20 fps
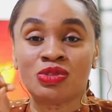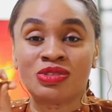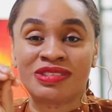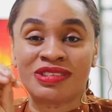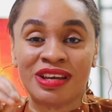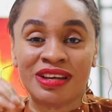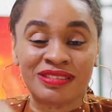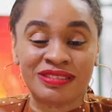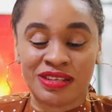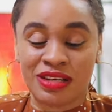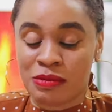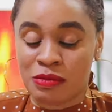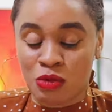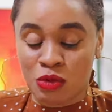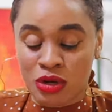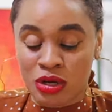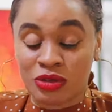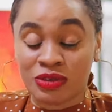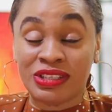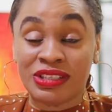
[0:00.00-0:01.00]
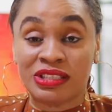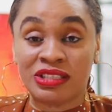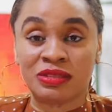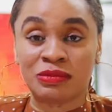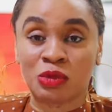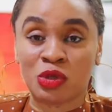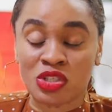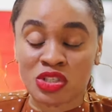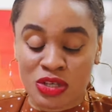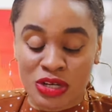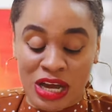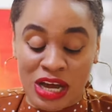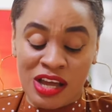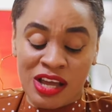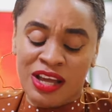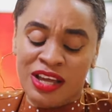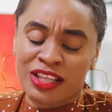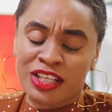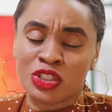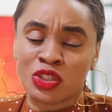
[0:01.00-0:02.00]
take them well in this month so that
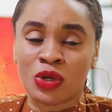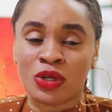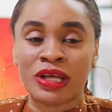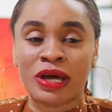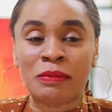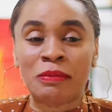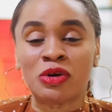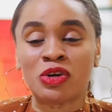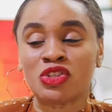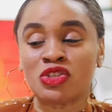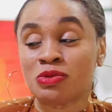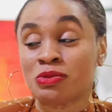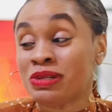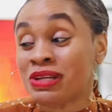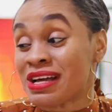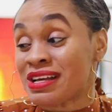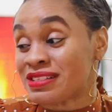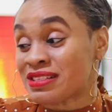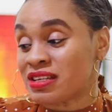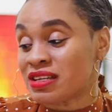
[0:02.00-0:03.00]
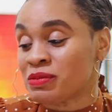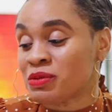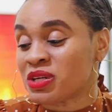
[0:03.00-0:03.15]
this other month you'll be asking them,